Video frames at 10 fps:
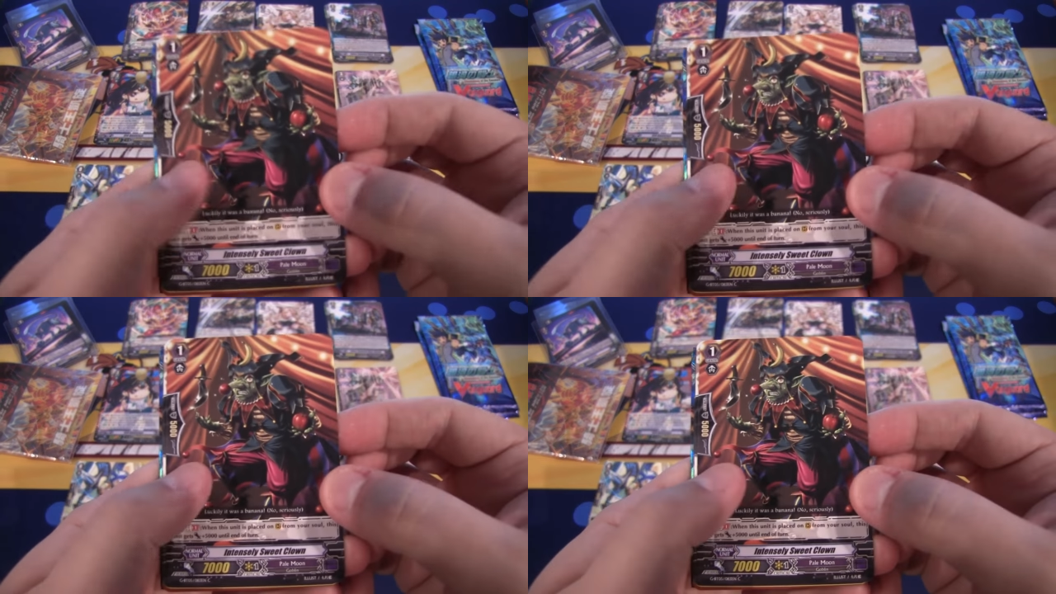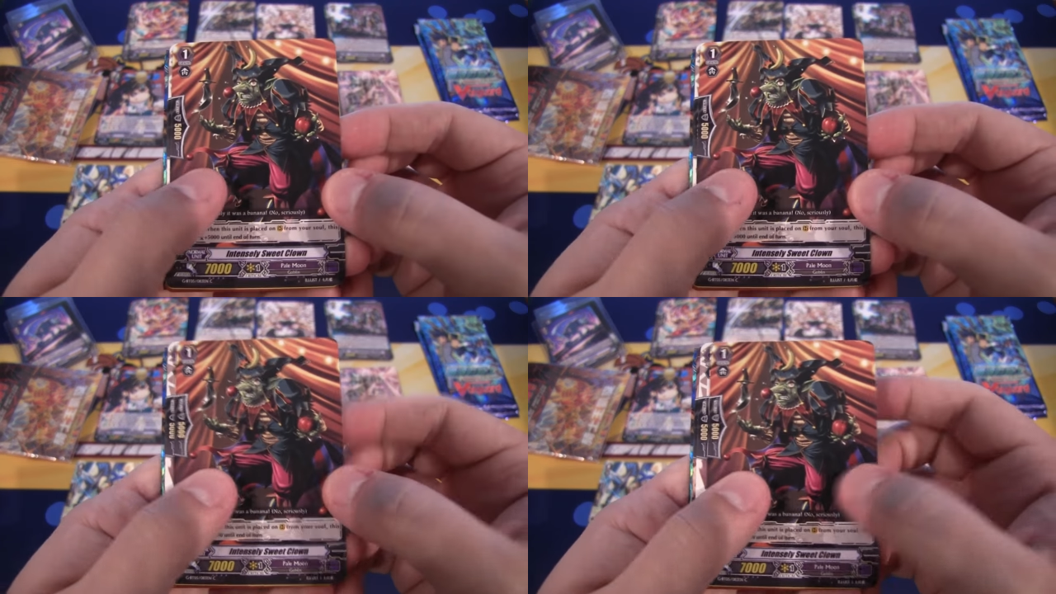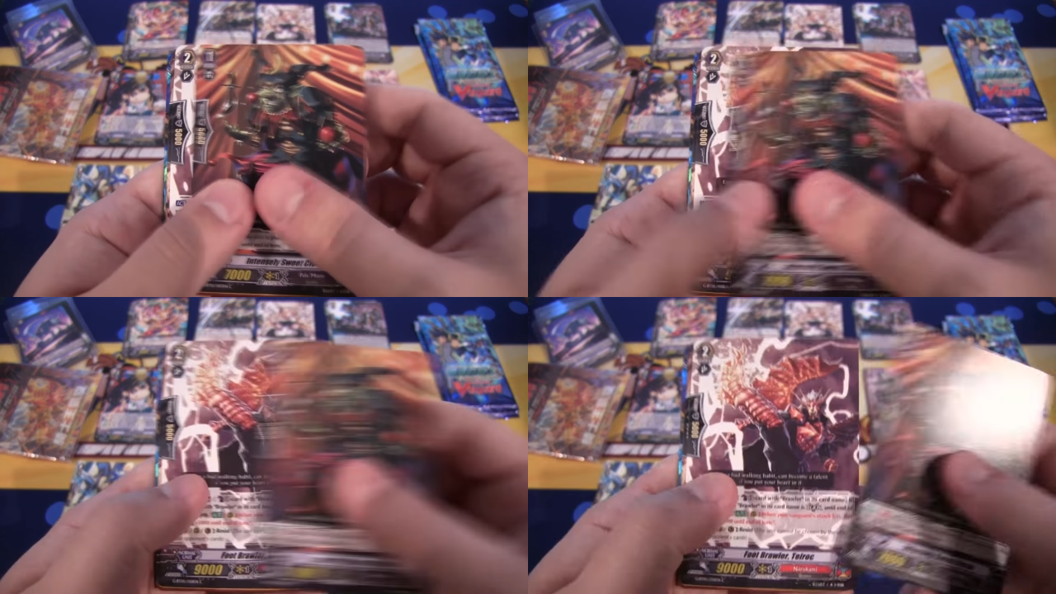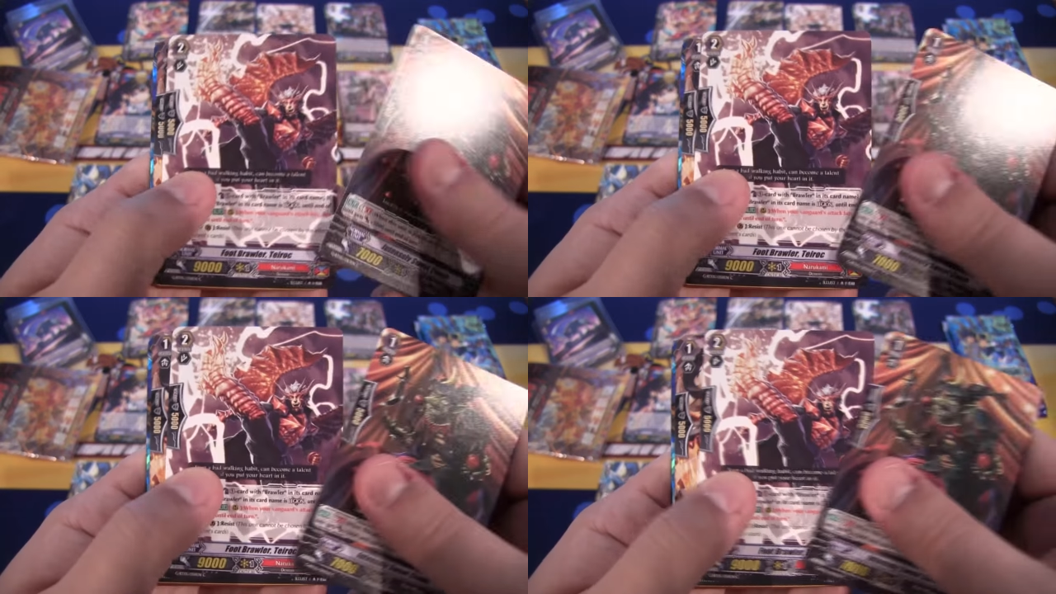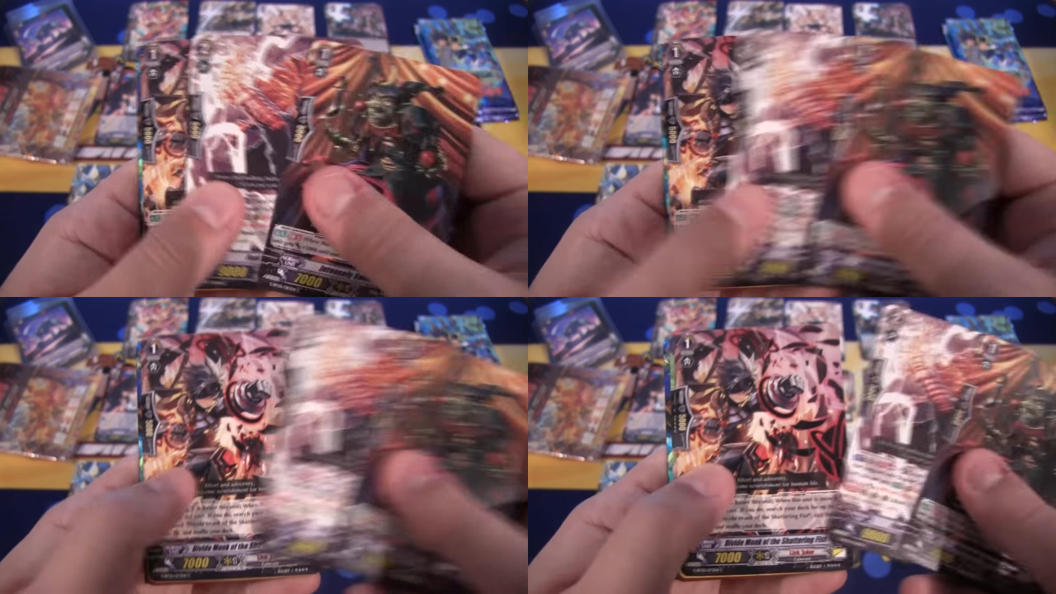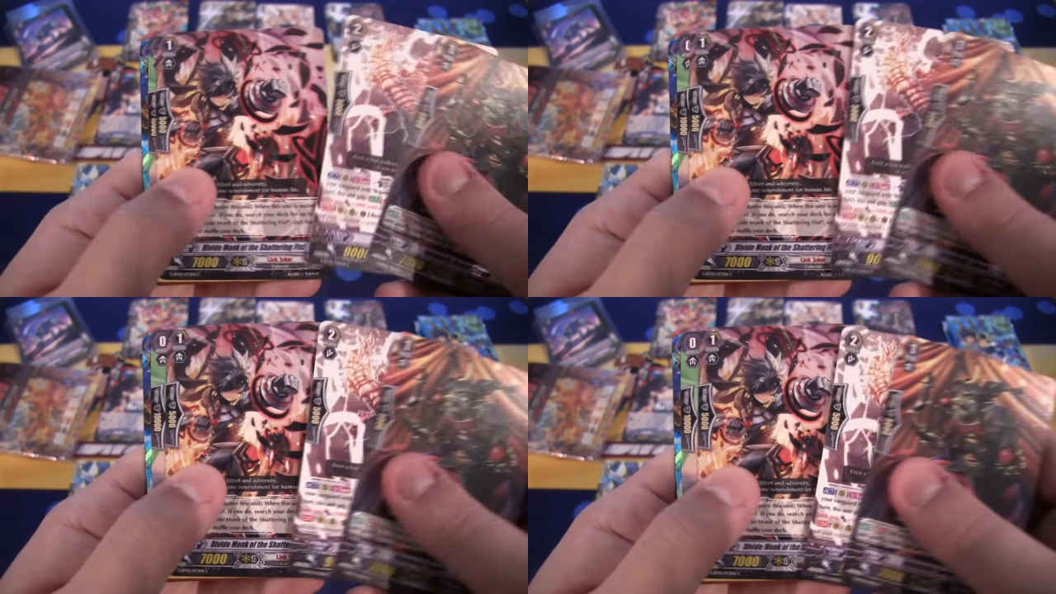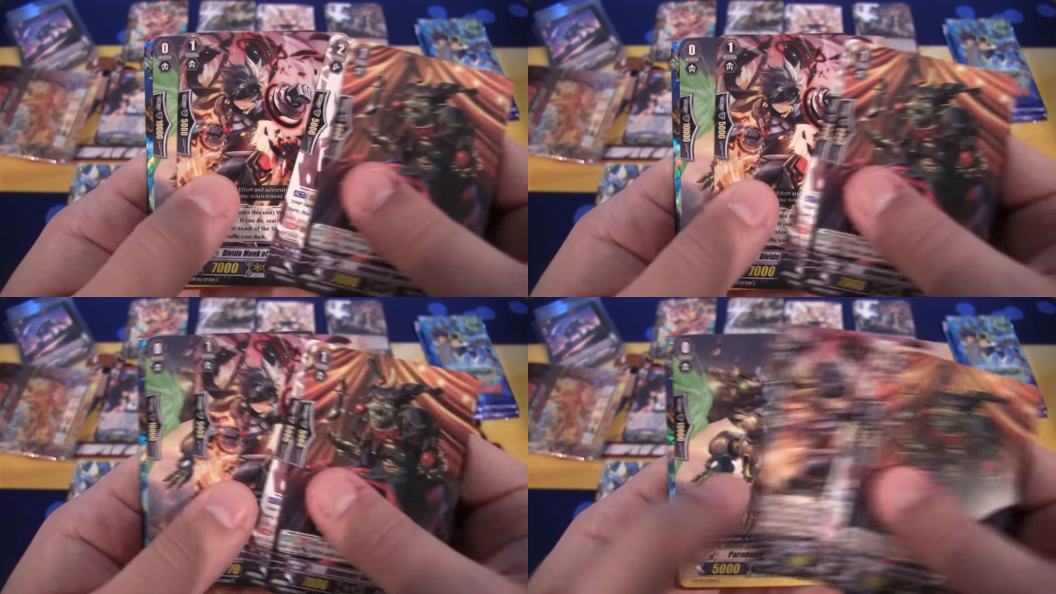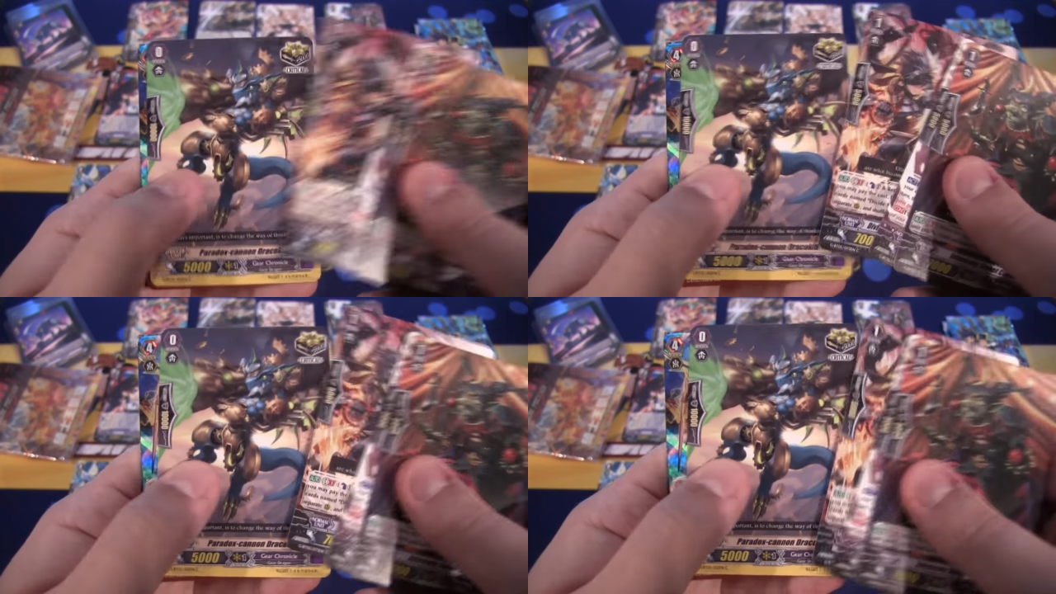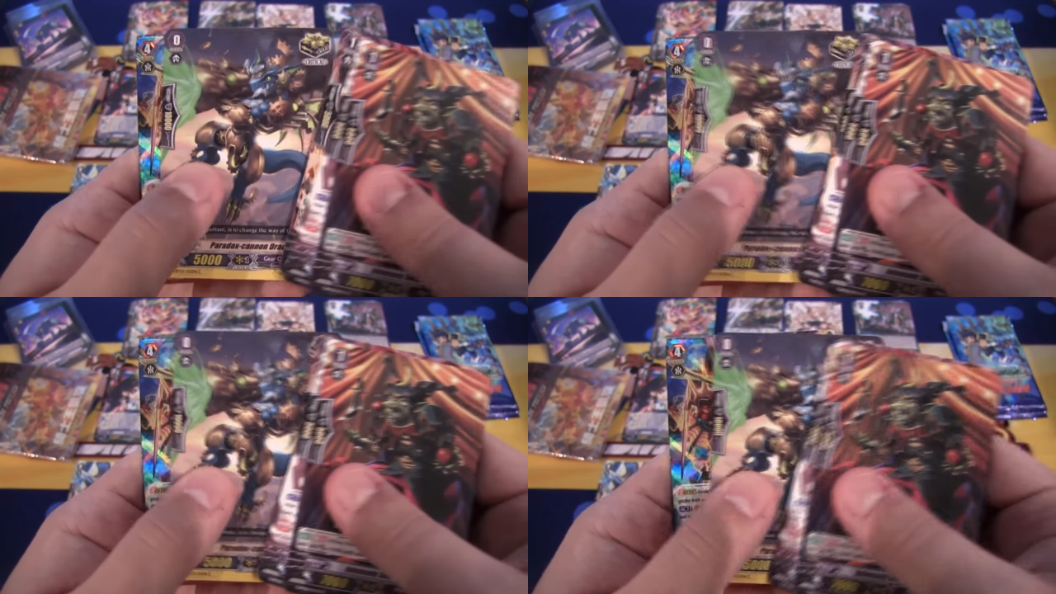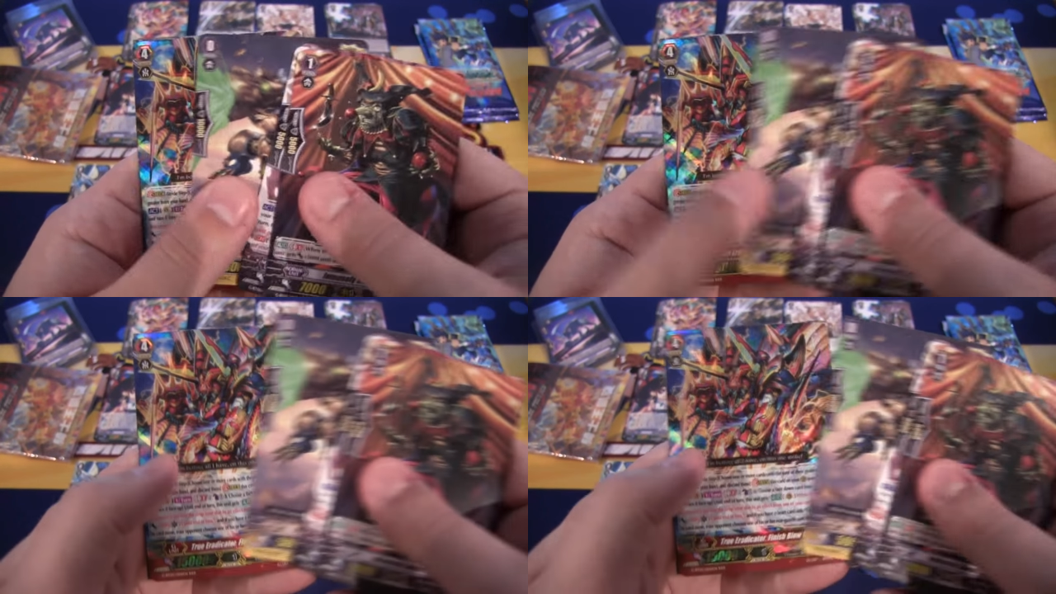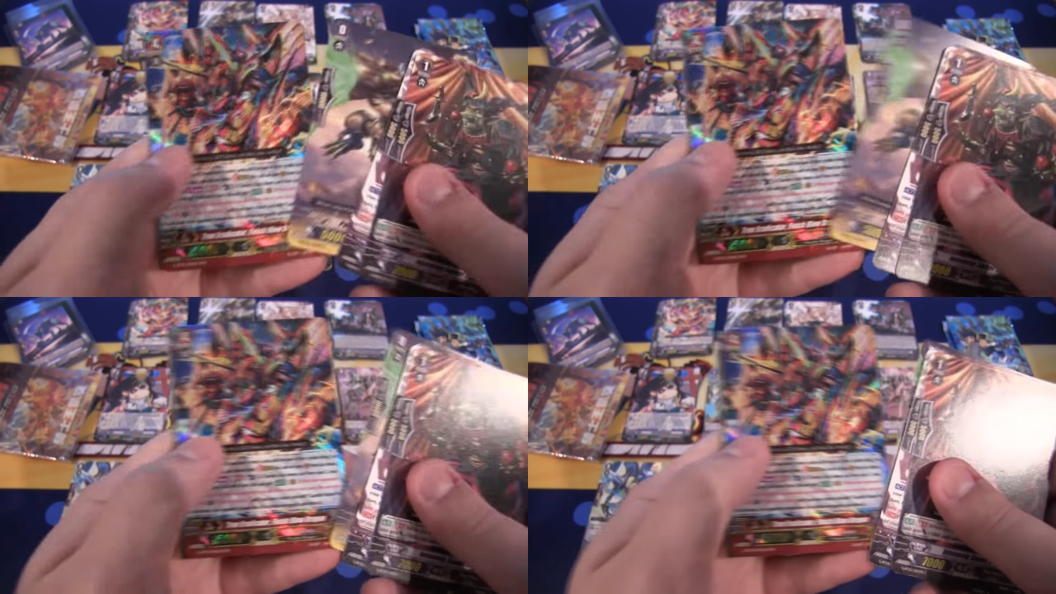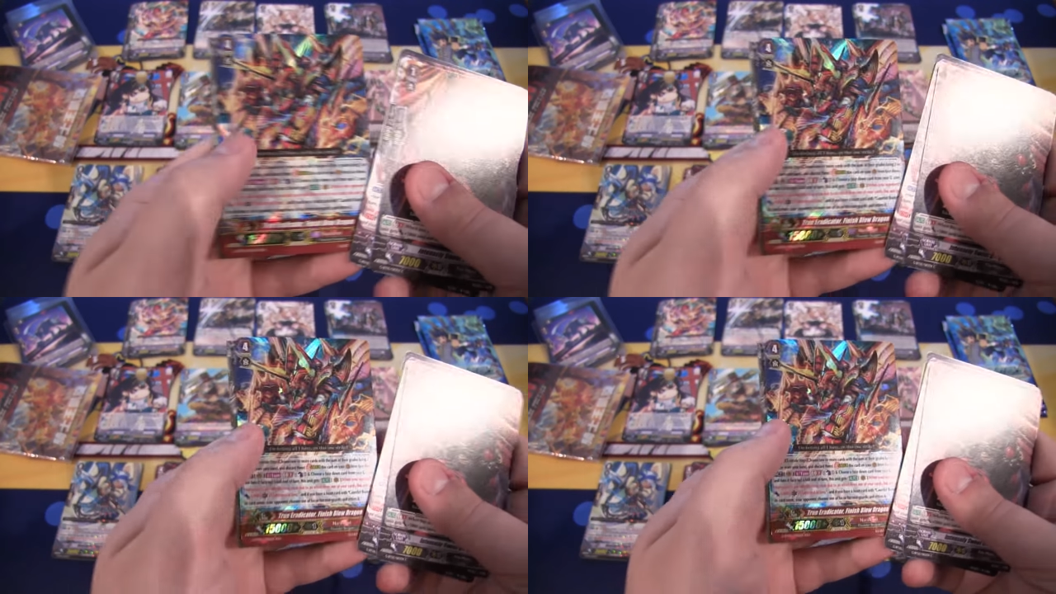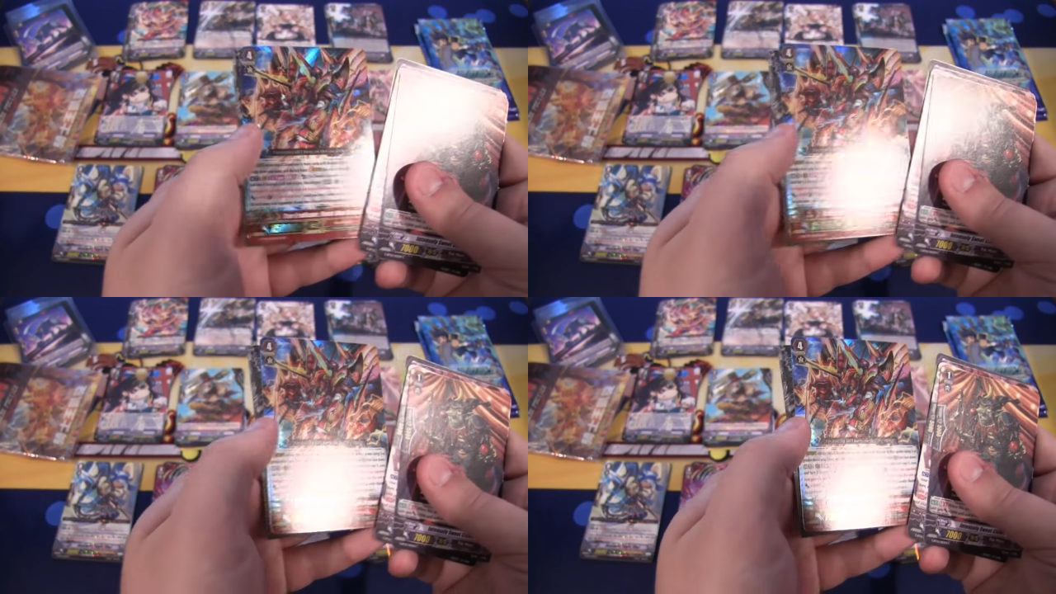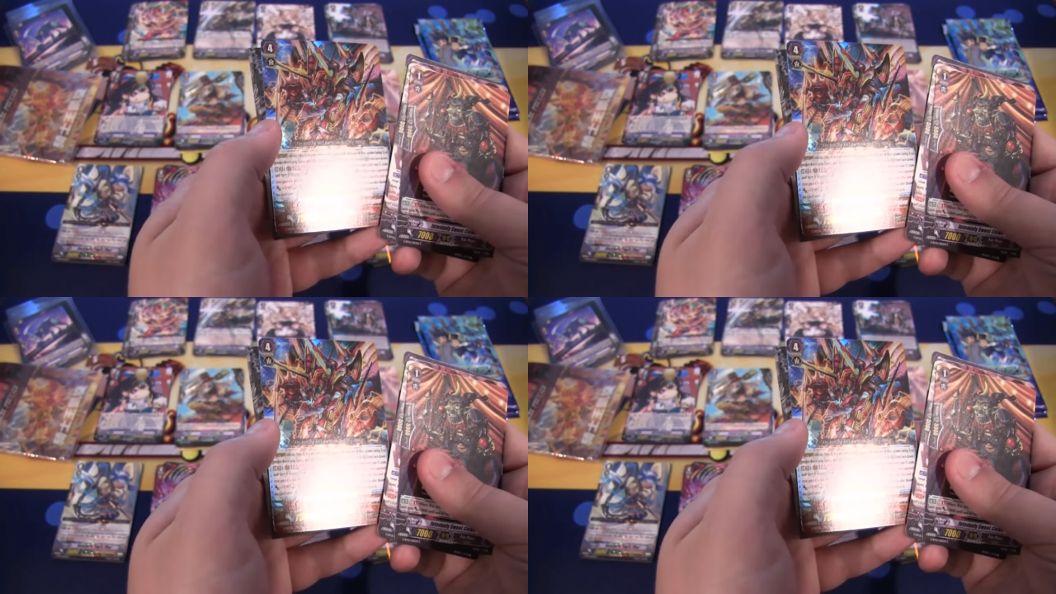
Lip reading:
[unreadable: no face in view]